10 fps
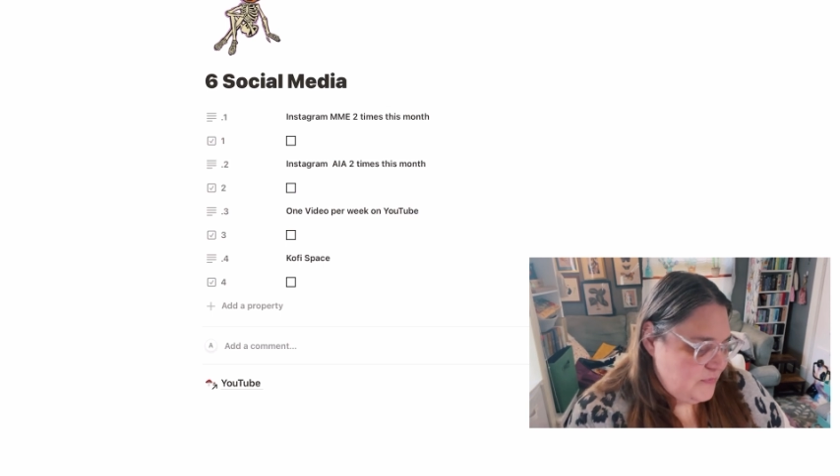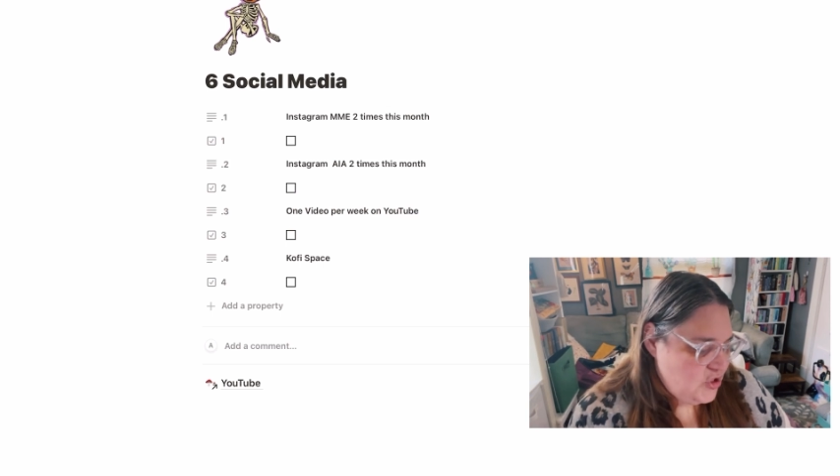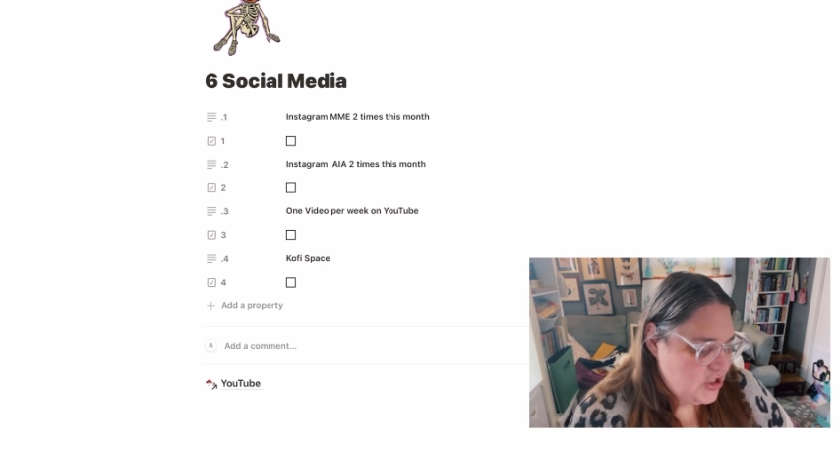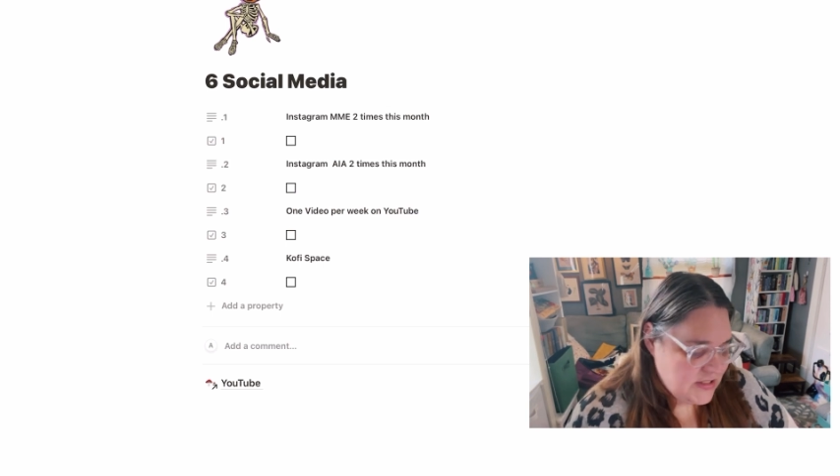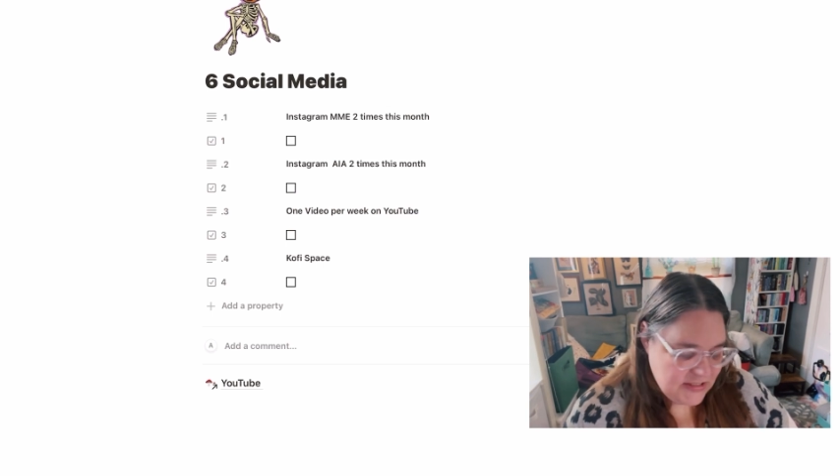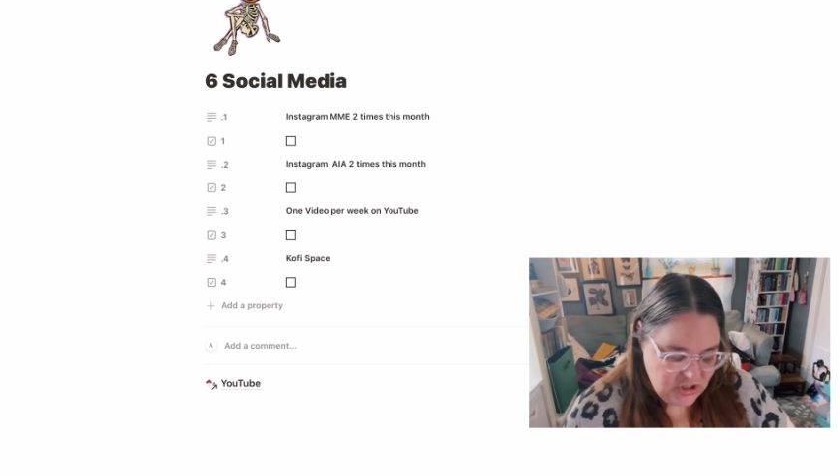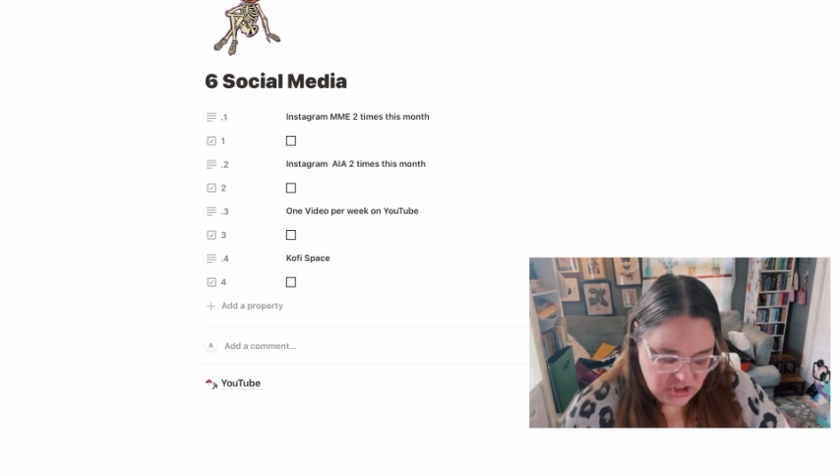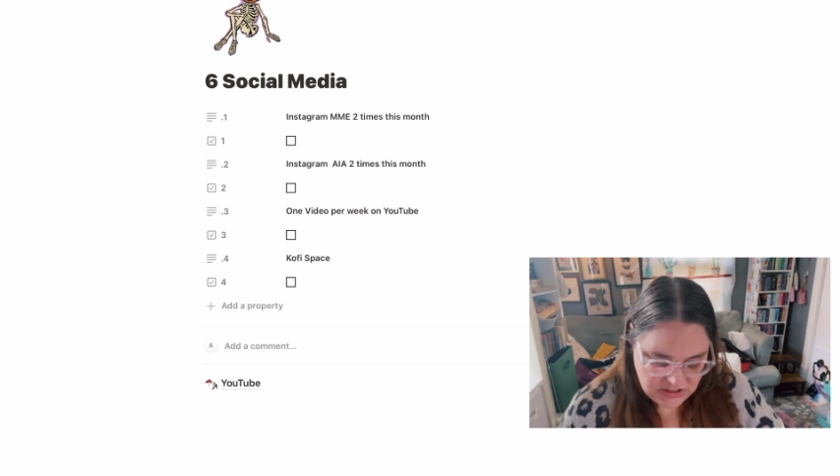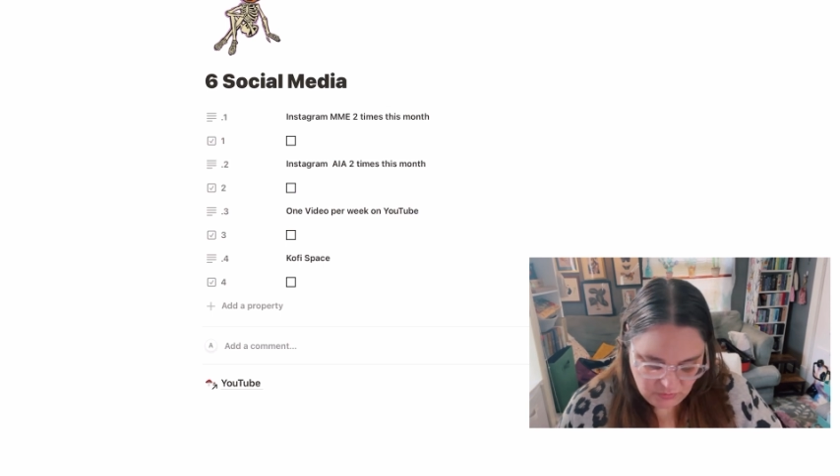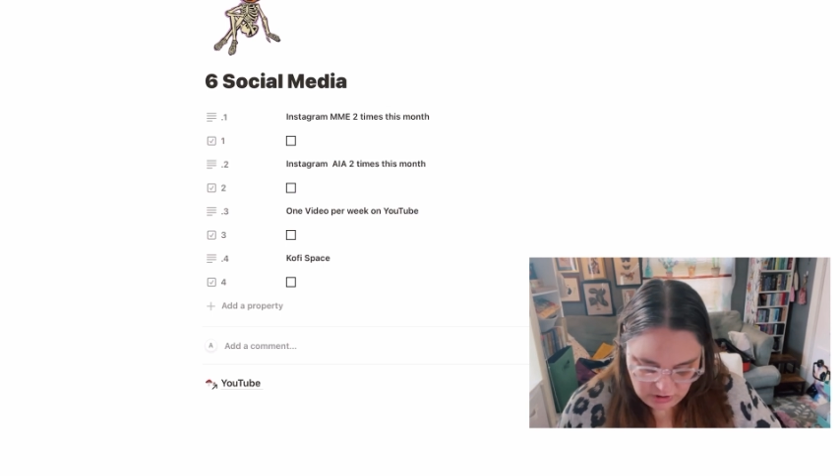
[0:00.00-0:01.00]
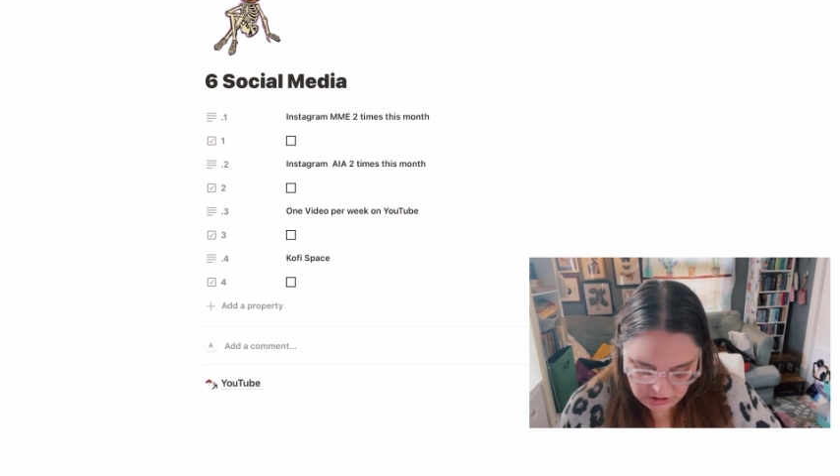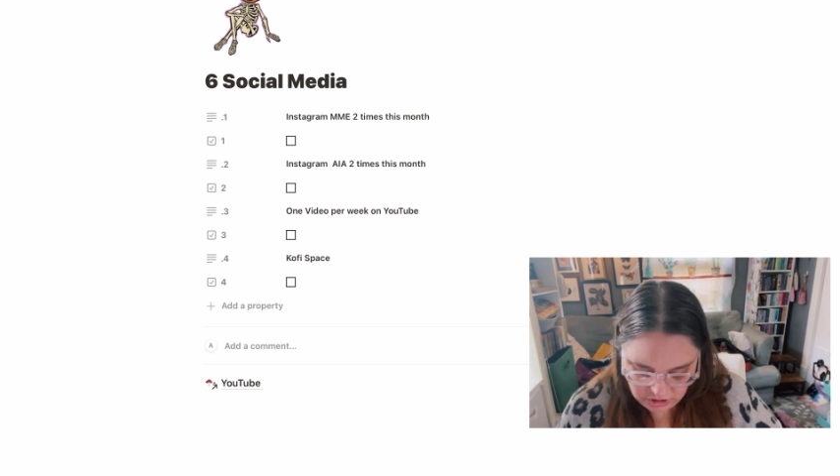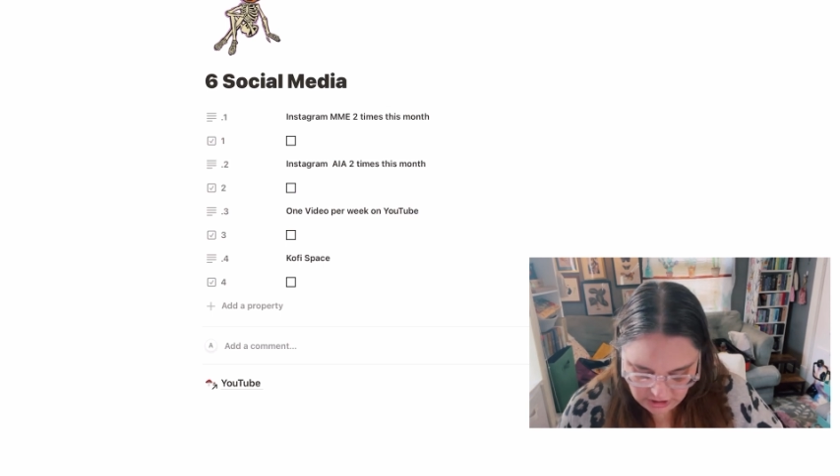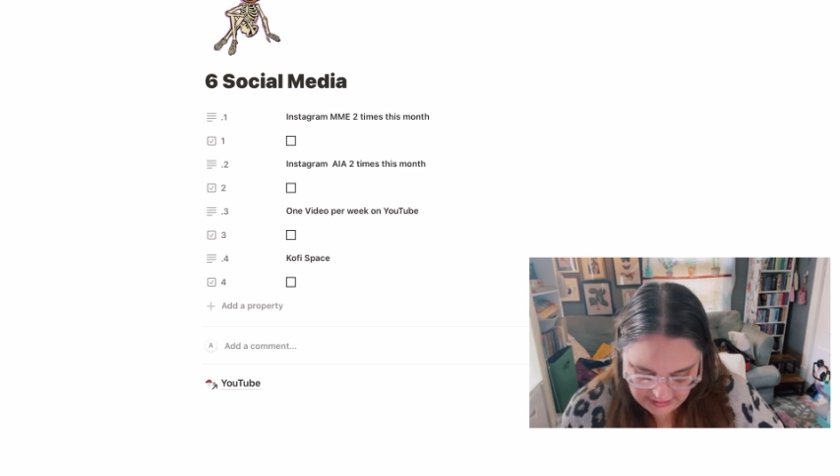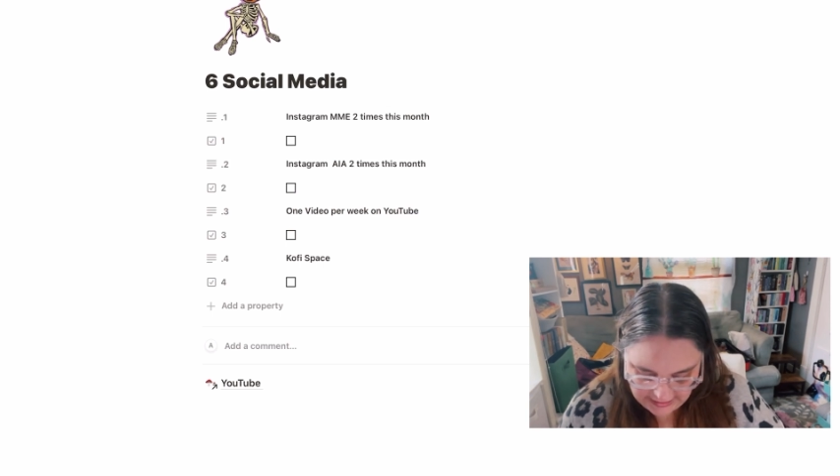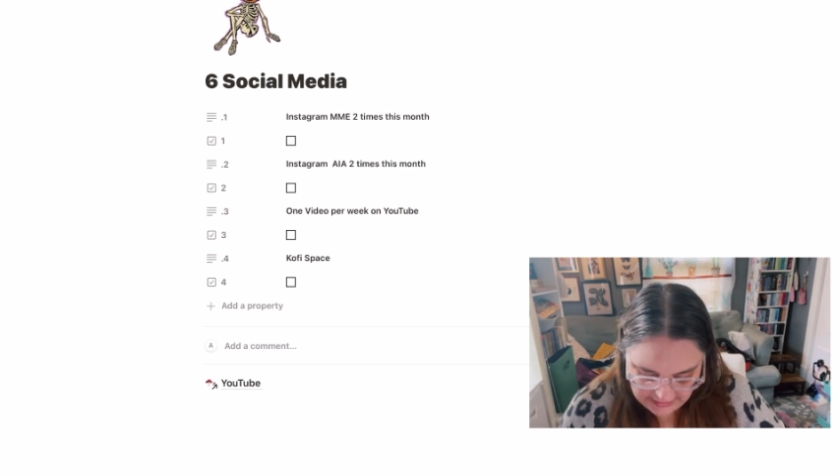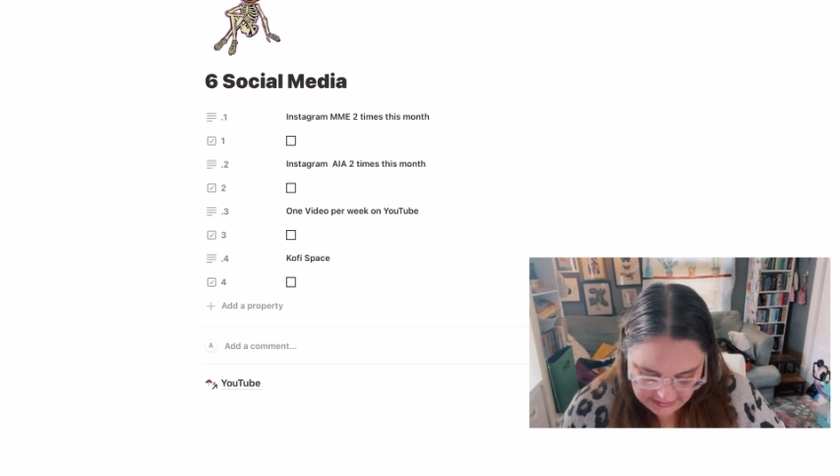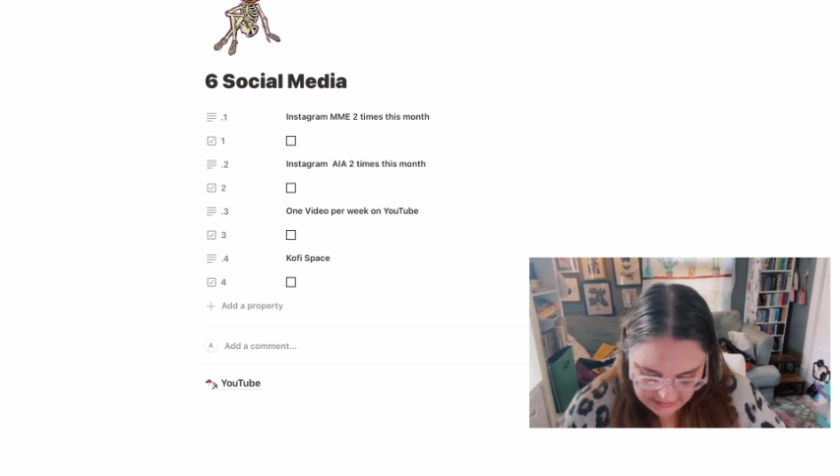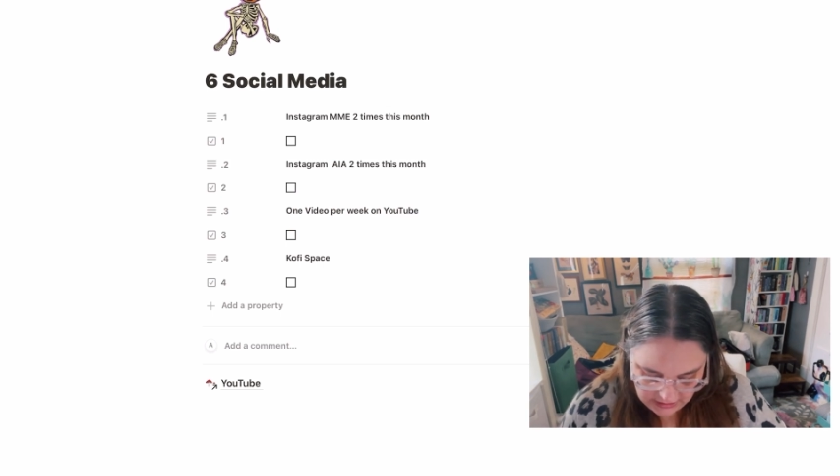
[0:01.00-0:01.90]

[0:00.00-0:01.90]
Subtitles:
just want to look at it.